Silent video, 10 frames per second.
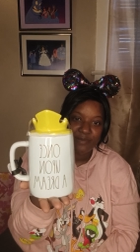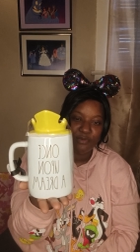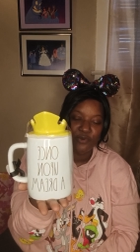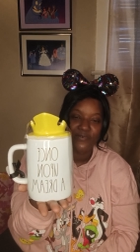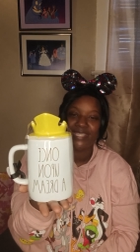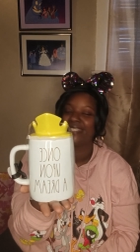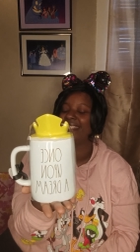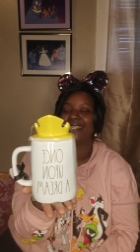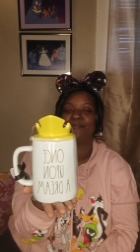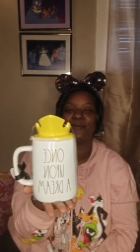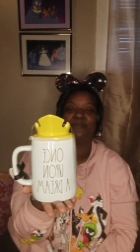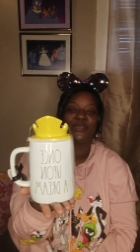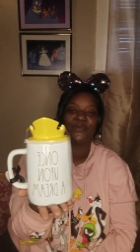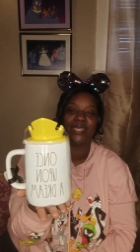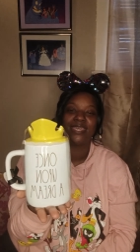movie Sleeping
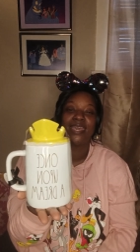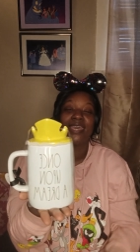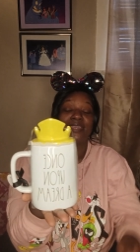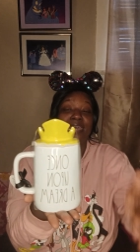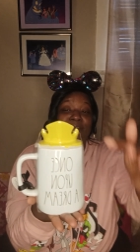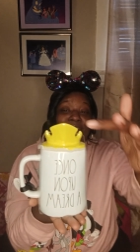Beauty. Now